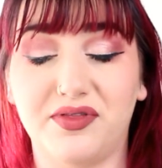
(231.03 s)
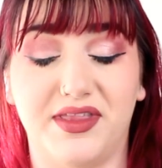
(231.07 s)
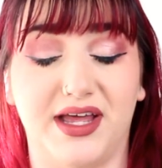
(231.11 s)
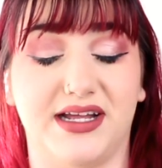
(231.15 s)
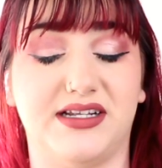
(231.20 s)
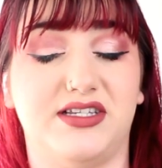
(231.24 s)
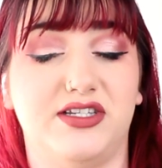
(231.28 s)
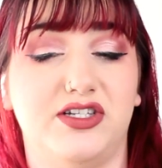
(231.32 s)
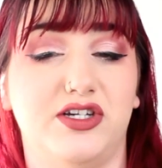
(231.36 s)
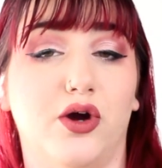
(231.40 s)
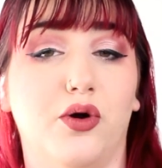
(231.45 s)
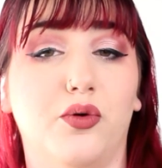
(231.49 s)

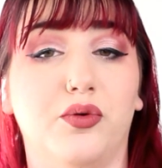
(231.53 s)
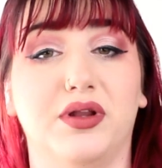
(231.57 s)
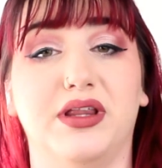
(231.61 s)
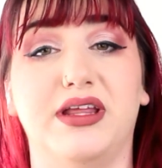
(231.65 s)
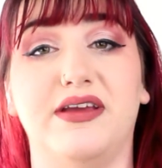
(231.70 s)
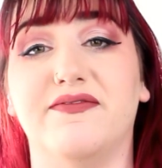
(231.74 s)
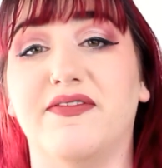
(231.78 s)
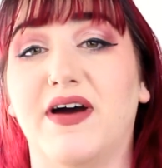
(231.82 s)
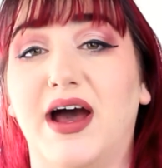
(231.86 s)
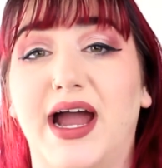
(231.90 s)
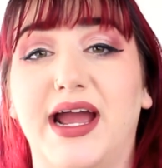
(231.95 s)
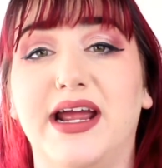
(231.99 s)
that's totally
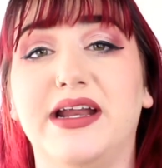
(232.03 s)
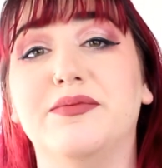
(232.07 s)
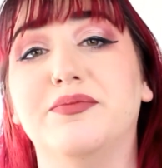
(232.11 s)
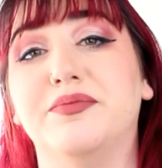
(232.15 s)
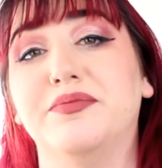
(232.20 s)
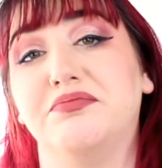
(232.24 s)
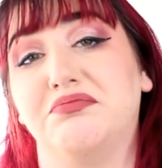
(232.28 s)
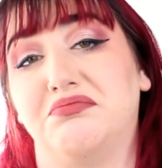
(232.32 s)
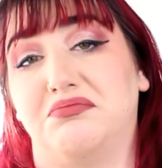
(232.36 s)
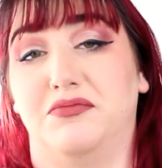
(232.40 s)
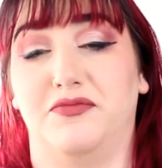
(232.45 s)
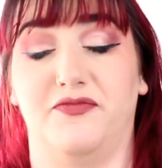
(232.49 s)
fine.
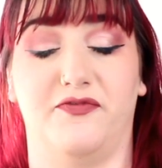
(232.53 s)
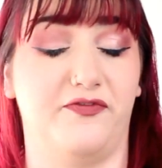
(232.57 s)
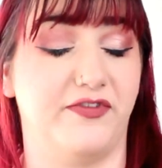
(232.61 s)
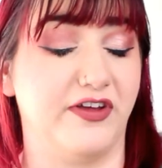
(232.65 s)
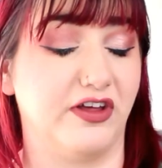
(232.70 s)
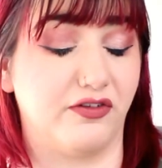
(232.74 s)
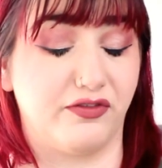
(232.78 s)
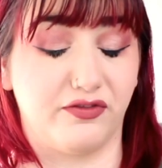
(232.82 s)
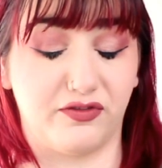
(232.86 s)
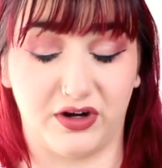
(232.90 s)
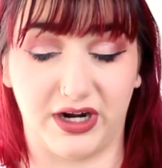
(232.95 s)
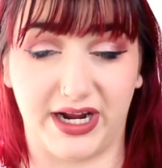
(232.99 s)

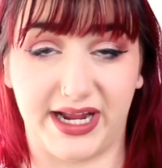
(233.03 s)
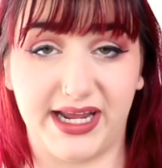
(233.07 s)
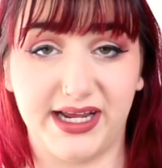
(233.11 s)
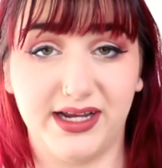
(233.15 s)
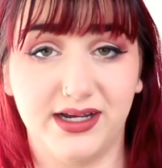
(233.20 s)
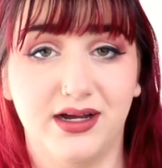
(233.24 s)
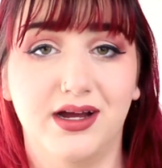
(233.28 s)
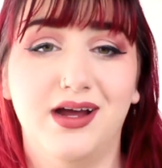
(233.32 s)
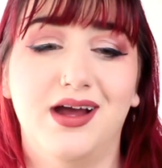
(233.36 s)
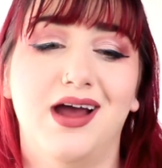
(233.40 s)
Feel free.